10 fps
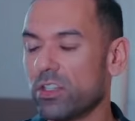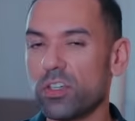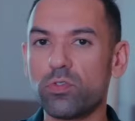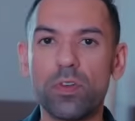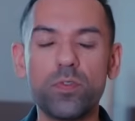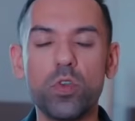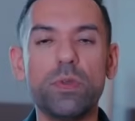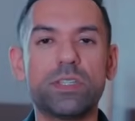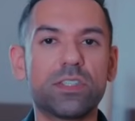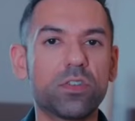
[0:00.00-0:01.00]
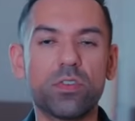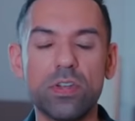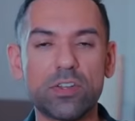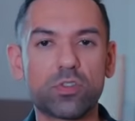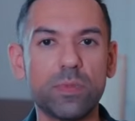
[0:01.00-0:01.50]
the review meeting, the
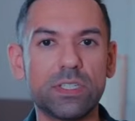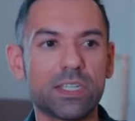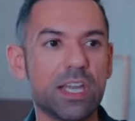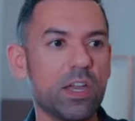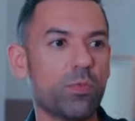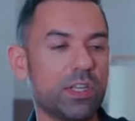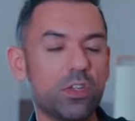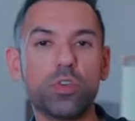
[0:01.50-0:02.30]
retro meeting, when you're